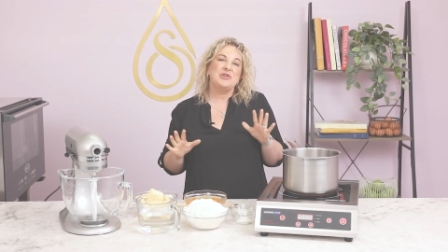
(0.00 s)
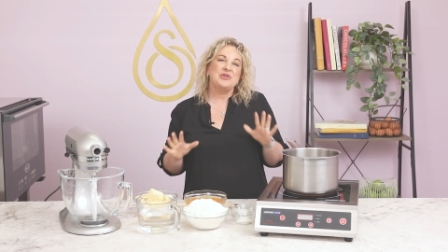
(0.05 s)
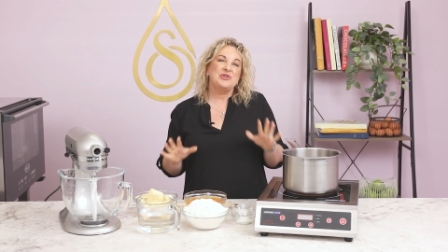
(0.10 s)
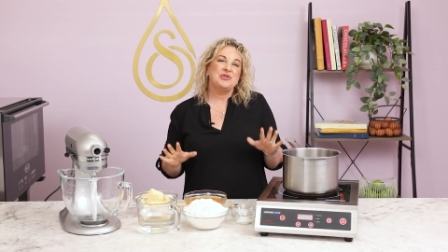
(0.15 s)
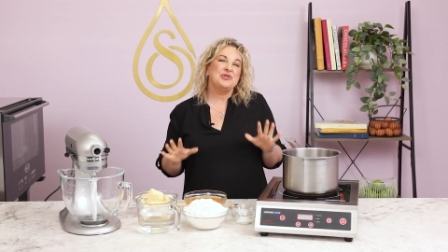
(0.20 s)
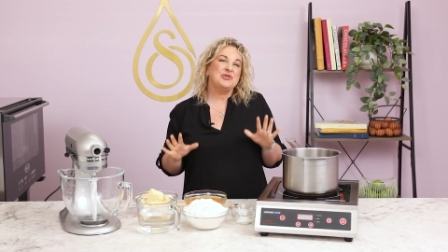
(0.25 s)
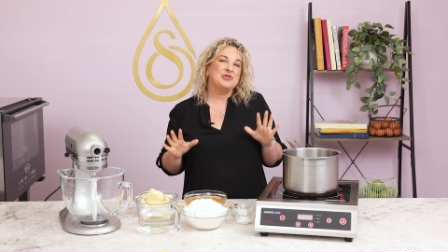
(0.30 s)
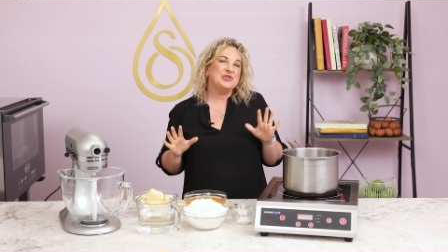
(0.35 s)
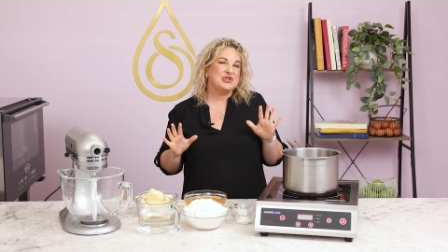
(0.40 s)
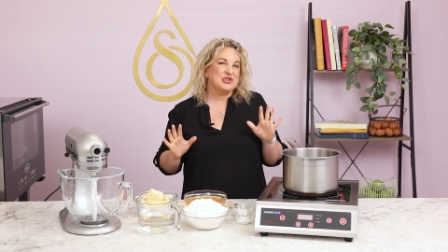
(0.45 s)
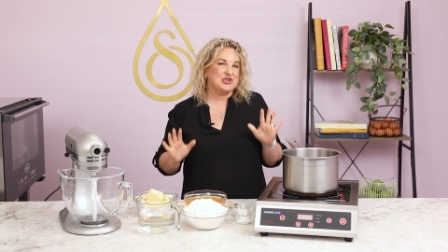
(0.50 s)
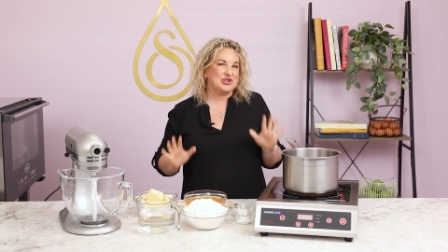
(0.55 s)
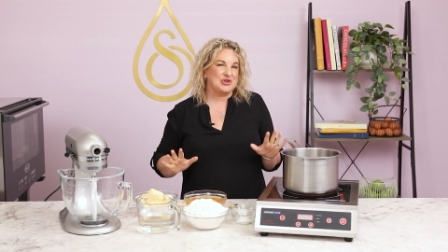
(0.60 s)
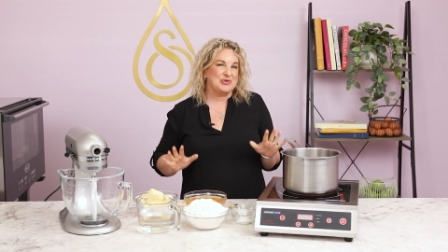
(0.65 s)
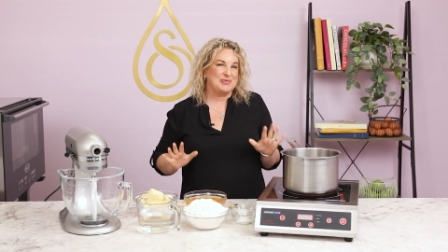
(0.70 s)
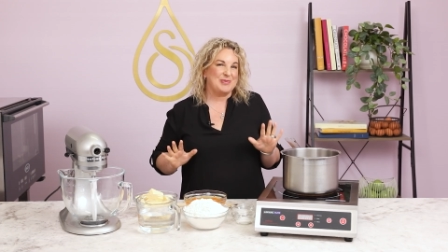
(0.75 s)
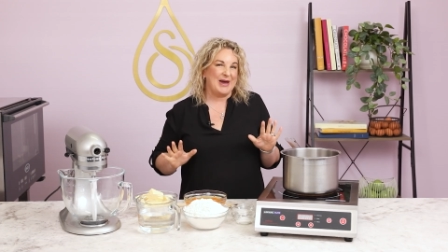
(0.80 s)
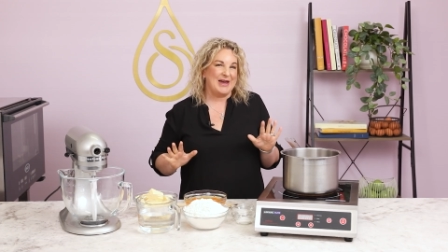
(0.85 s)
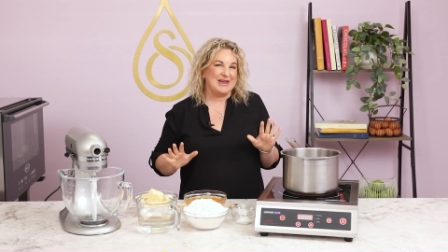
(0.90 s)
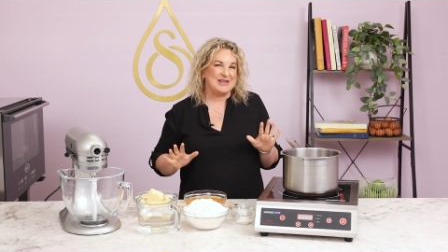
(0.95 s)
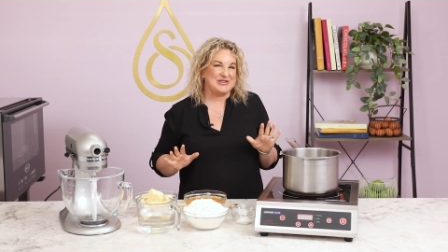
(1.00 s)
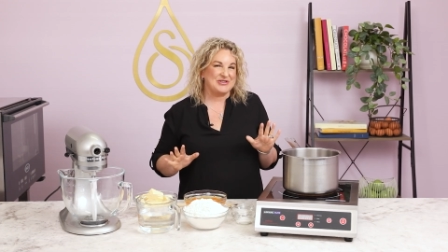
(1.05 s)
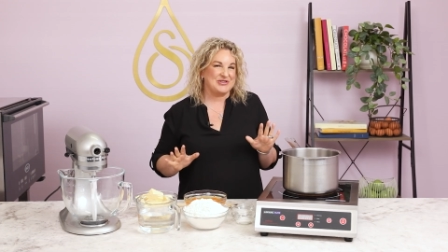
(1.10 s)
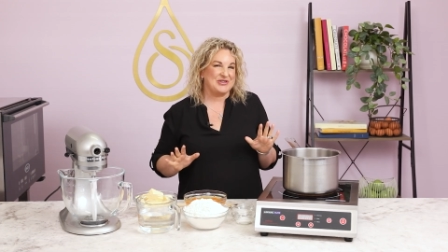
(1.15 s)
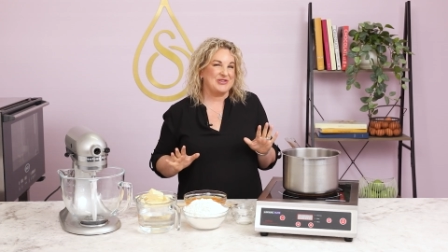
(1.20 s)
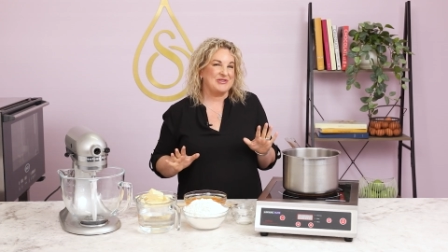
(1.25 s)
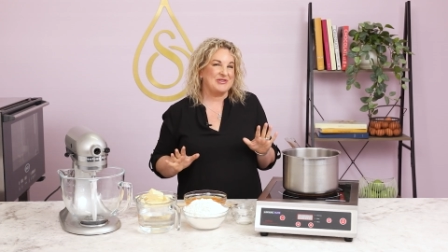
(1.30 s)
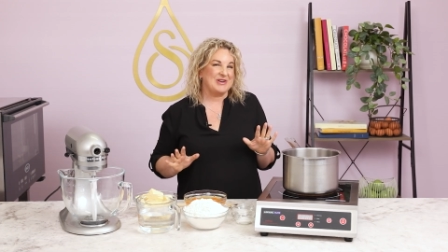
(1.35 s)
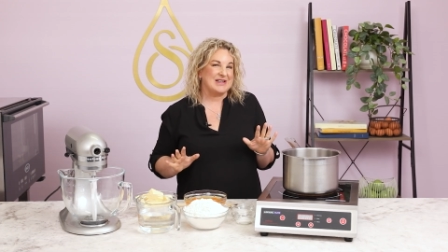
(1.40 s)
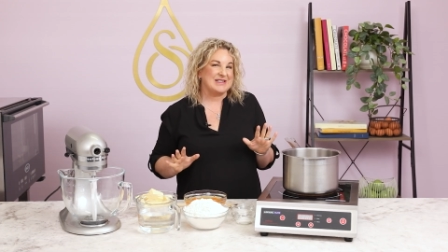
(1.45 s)
a good choux
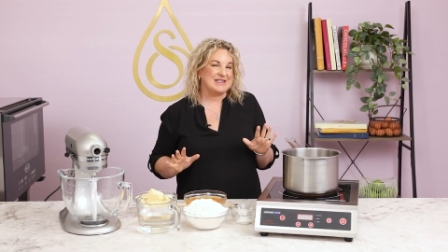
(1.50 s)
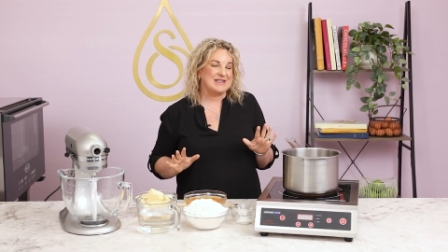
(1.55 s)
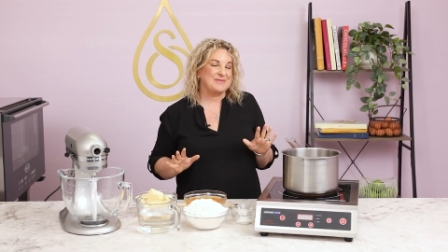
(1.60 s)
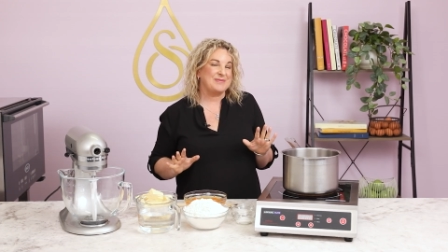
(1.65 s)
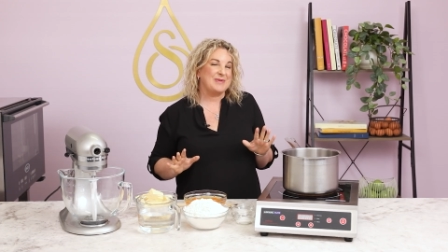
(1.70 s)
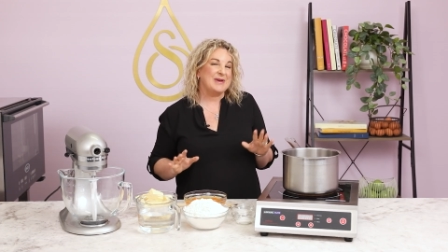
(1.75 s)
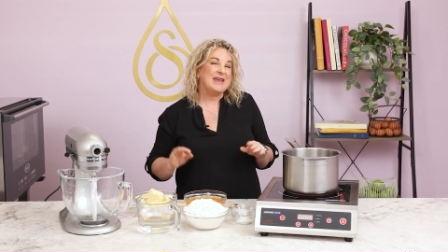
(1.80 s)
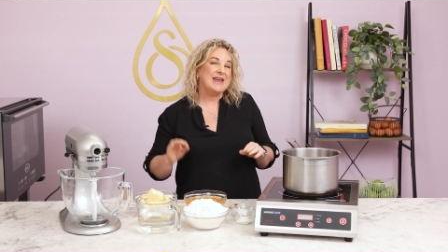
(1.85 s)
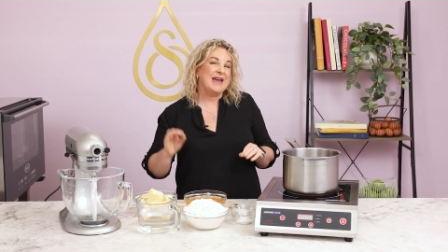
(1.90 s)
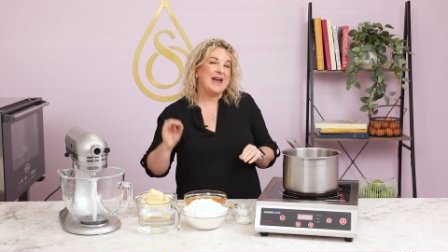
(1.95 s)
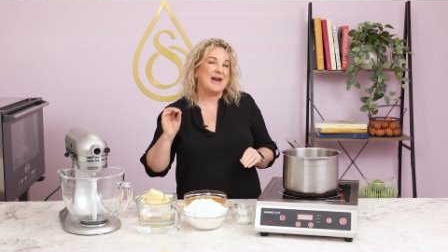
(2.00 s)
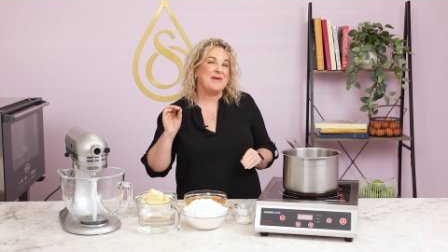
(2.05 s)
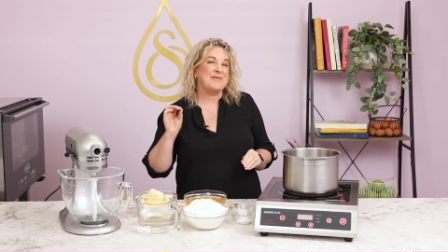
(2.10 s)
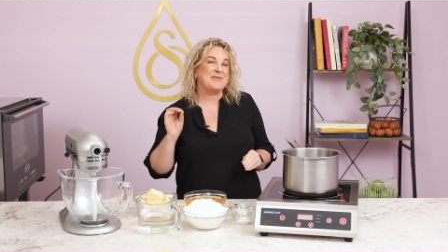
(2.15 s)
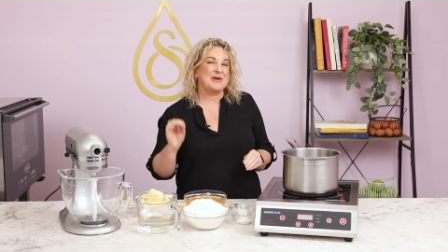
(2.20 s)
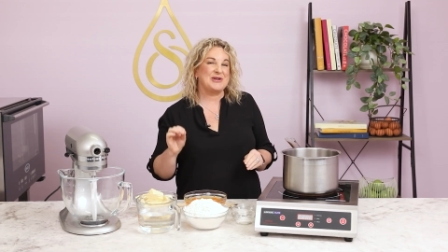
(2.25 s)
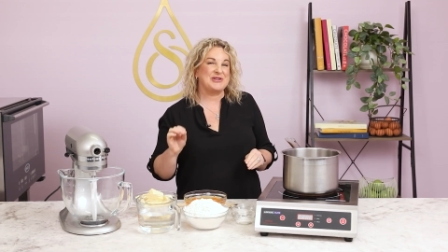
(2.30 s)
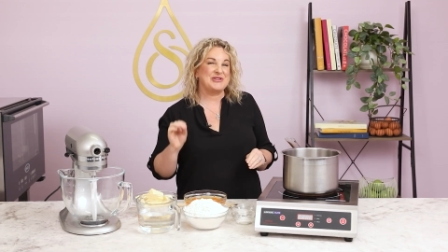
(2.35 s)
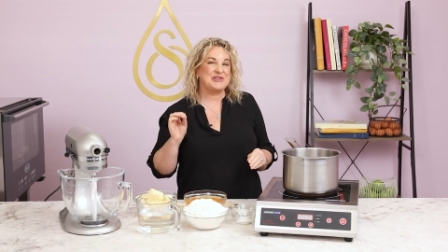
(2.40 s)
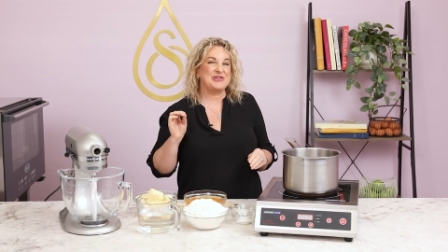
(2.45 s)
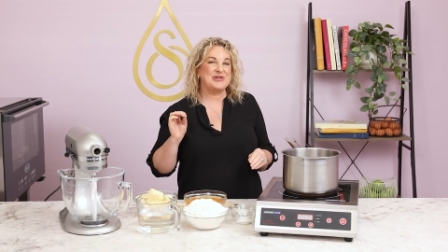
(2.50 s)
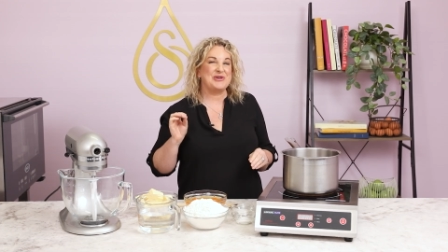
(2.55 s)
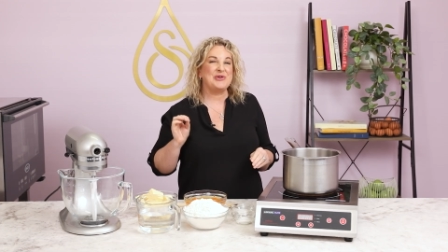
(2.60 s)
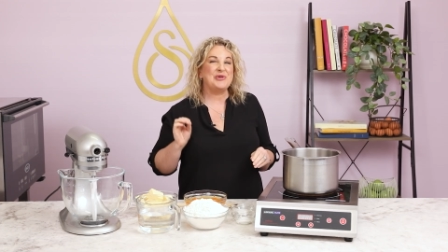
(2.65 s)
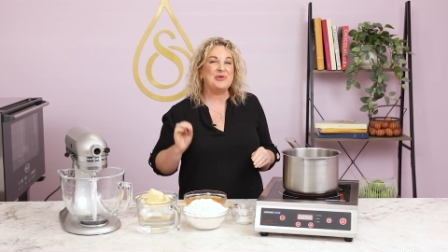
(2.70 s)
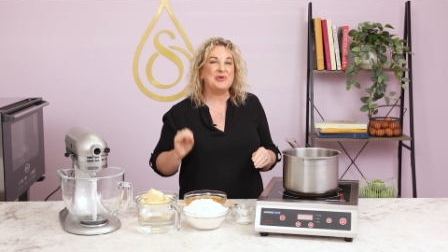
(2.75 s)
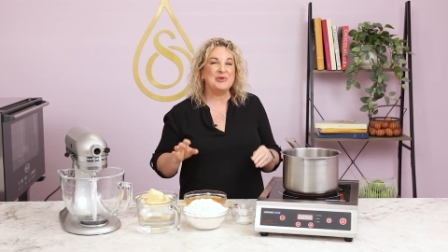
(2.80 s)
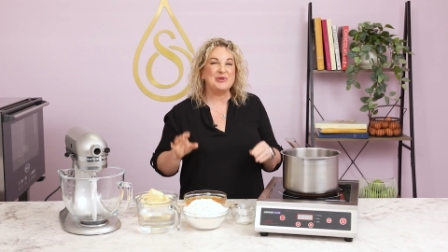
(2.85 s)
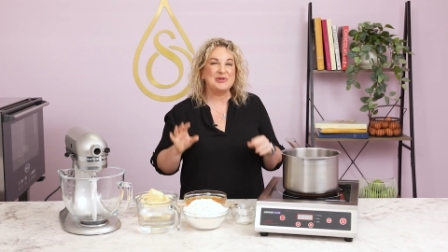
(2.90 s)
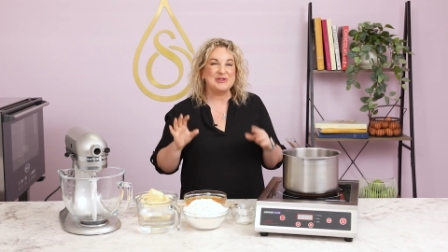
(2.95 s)
pastry recipe, and once you know
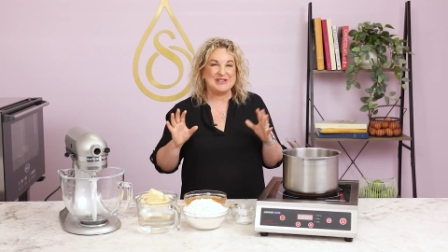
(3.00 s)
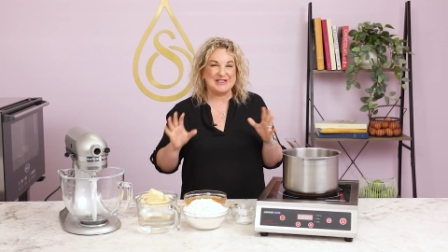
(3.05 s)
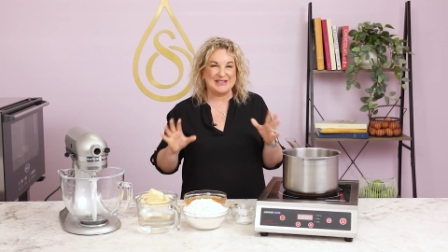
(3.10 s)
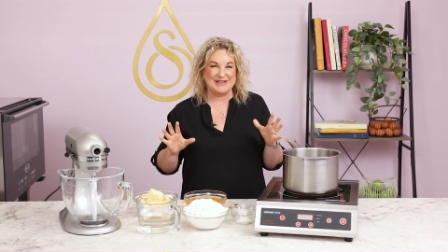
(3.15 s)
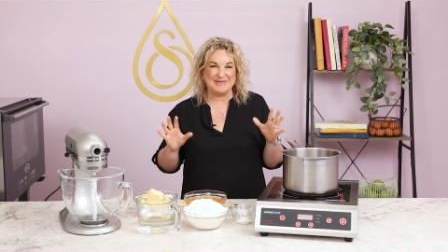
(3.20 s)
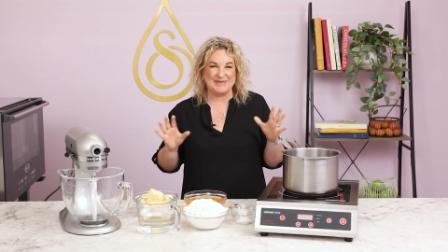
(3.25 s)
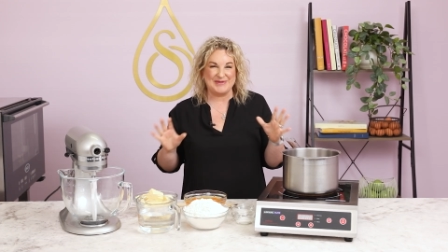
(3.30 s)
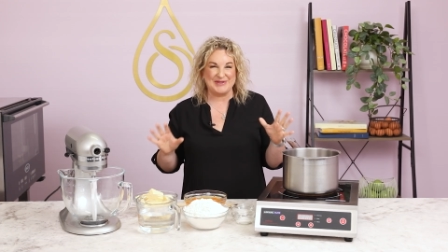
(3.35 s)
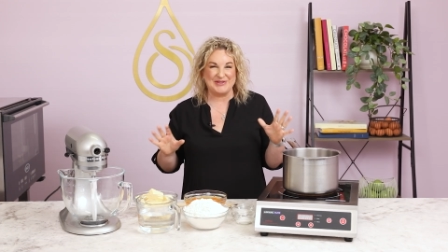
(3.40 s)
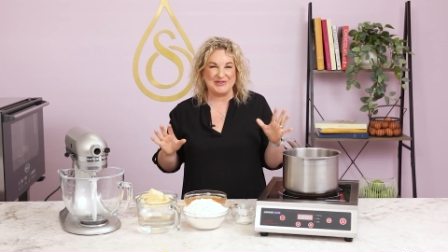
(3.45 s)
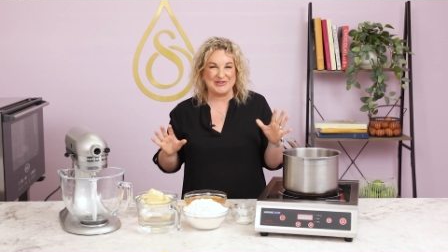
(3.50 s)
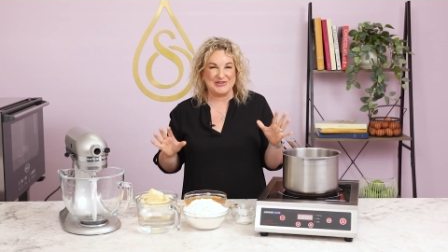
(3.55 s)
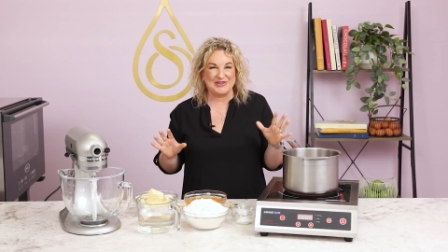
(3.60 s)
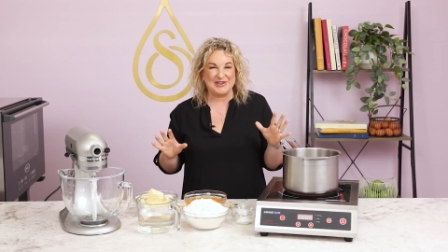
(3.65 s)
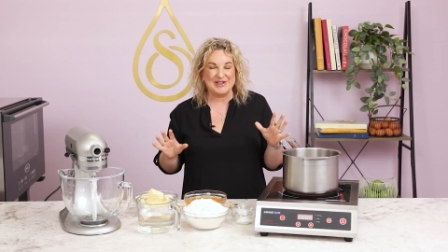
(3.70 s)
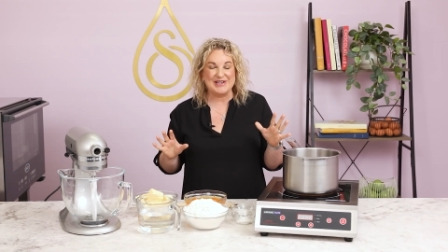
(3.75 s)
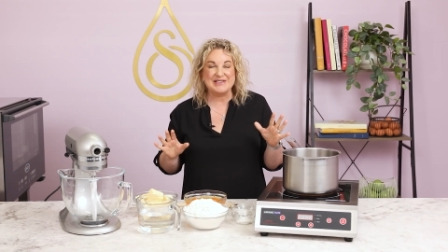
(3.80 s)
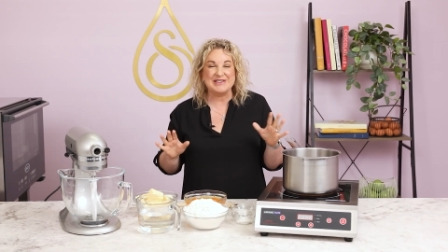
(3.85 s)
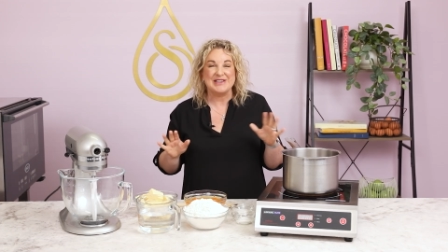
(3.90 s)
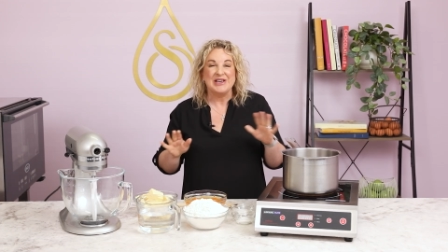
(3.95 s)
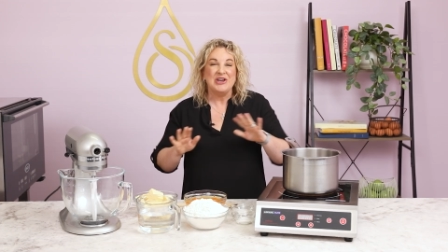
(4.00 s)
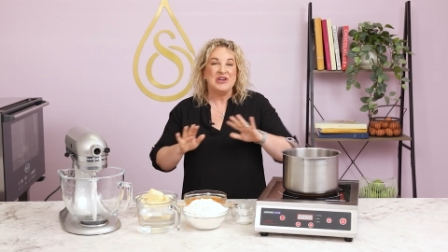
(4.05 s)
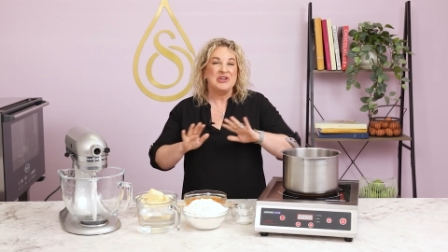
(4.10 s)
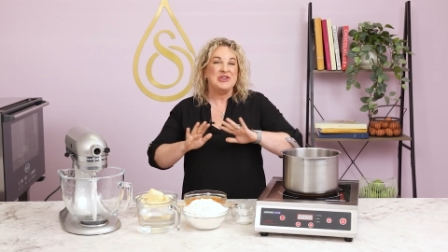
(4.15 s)
all the tips and tricks,